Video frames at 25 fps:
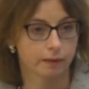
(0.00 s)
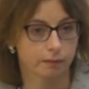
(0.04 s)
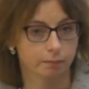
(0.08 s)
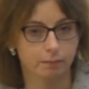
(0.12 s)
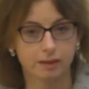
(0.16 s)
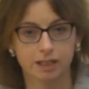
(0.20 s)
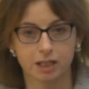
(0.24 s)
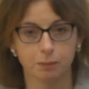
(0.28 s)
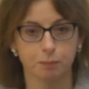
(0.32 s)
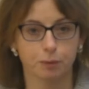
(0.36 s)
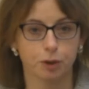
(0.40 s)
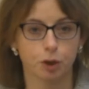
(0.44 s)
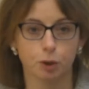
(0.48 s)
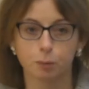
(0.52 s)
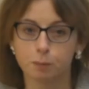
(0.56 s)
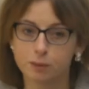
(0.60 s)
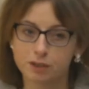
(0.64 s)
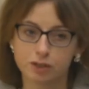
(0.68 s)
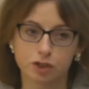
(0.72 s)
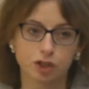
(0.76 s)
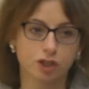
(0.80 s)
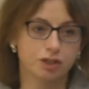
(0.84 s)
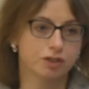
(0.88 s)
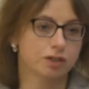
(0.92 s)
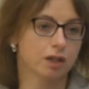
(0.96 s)
Mini
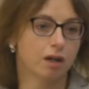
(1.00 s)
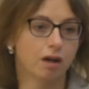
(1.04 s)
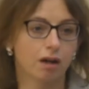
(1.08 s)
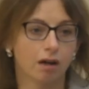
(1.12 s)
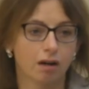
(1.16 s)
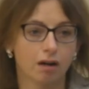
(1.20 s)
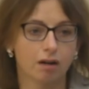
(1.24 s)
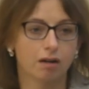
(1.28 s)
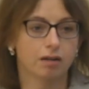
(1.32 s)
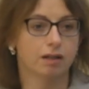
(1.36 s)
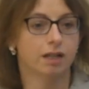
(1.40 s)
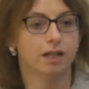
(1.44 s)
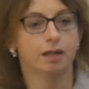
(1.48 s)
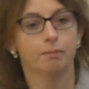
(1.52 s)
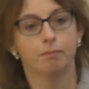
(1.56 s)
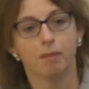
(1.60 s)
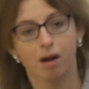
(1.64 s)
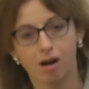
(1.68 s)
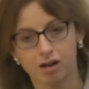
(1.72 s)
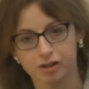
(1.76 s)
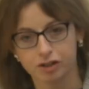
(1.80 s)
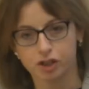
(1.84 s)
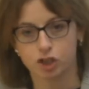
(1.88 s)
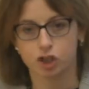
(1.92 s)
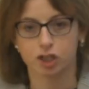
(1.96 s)
pupillages are
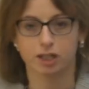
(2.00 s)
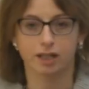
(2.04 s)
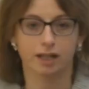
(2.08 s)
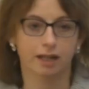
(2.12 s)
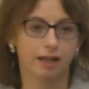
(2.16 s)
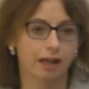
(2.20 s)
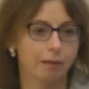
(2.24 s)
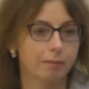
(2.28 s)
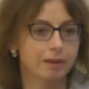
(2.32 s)
marshalling.